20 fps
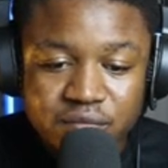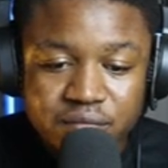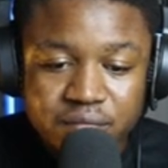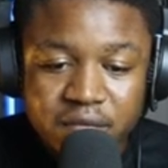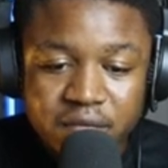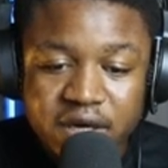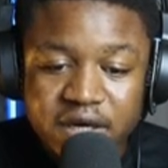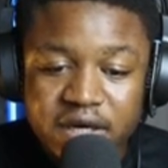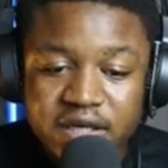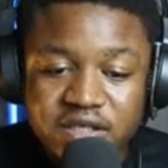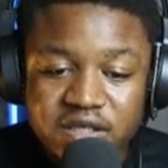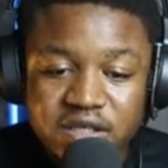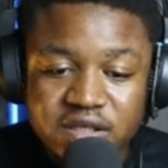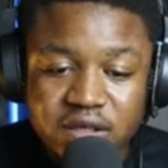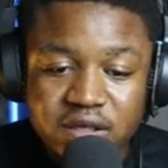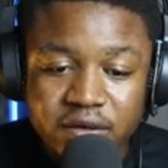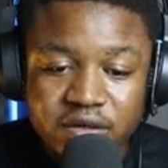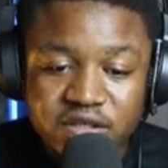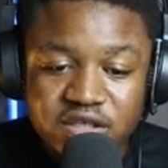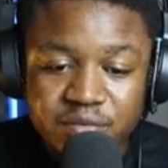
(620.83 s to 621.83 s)
Market changed
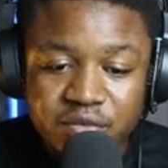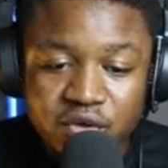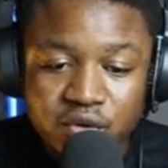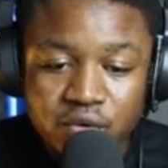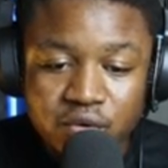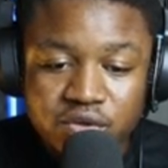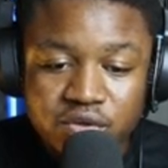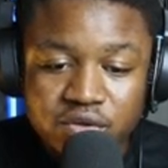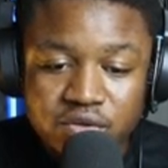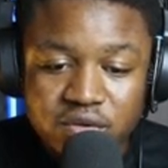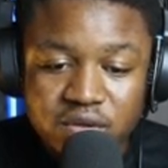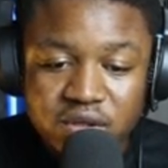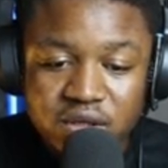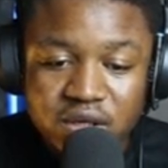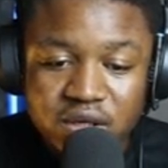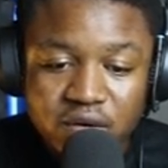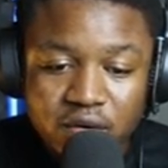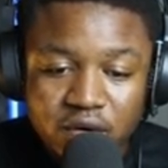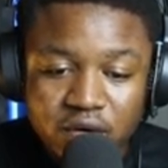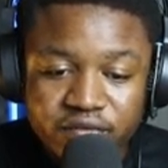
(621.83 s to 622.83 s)
direction because
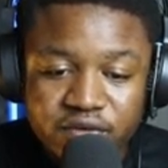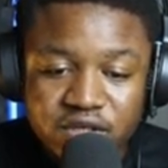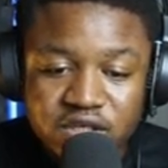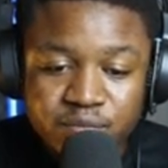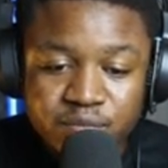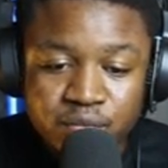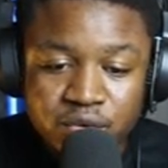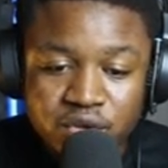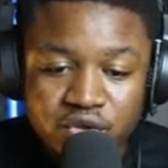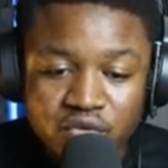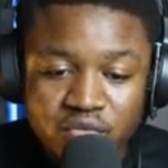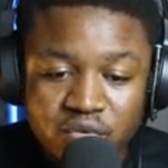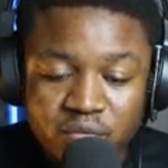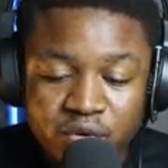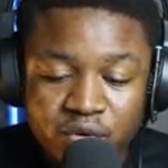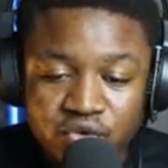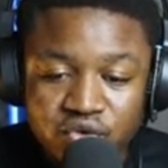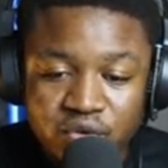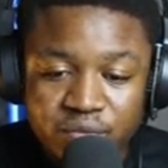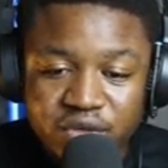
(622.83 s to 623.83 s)
of this double
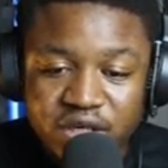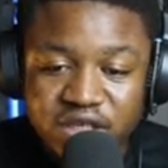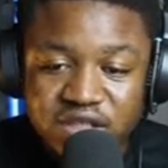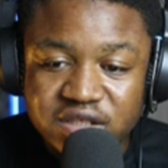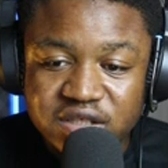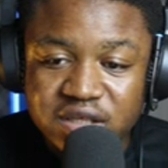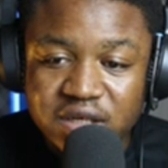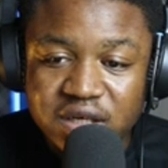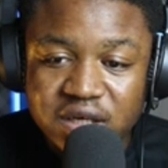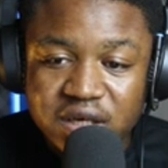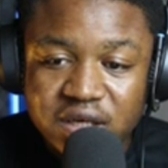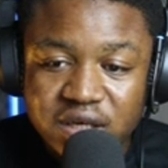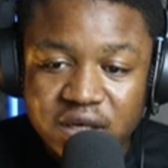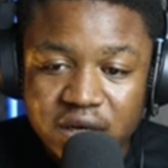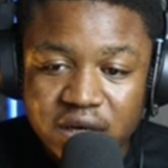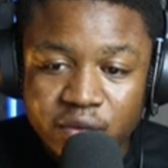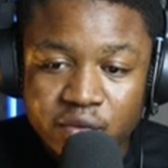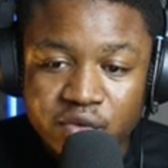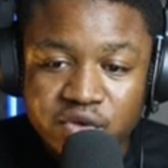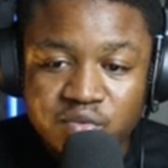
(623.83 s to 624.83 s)
bottom right here
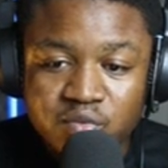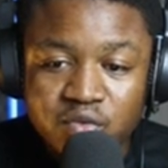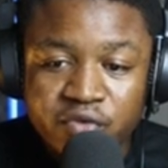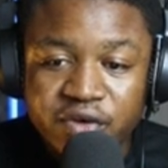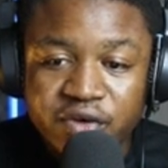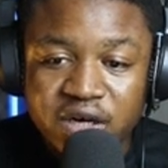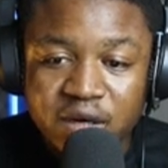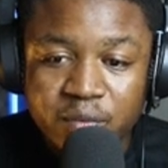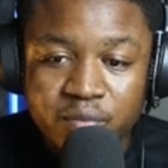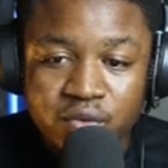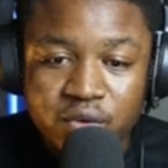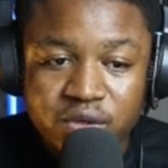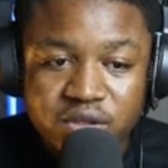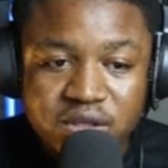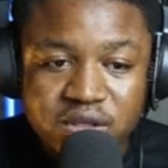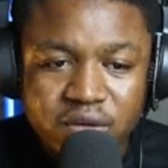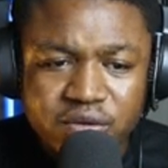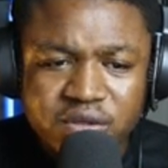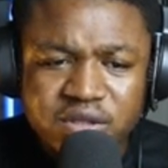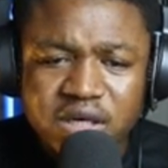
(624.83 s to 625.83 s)
and was moving upwards.
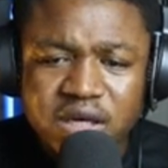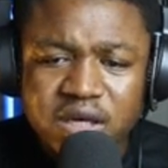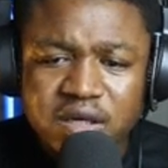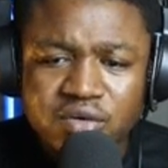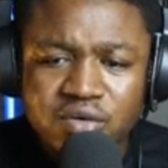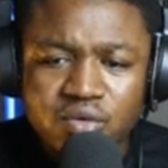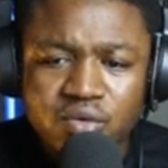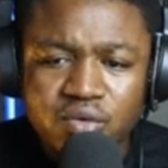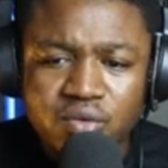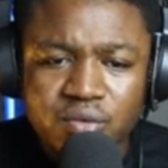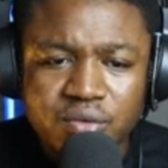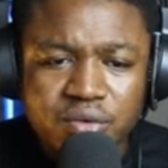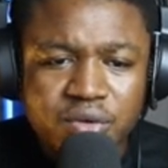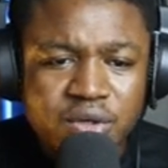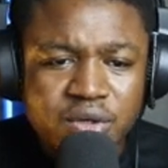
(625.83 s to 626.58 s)
I was like, no,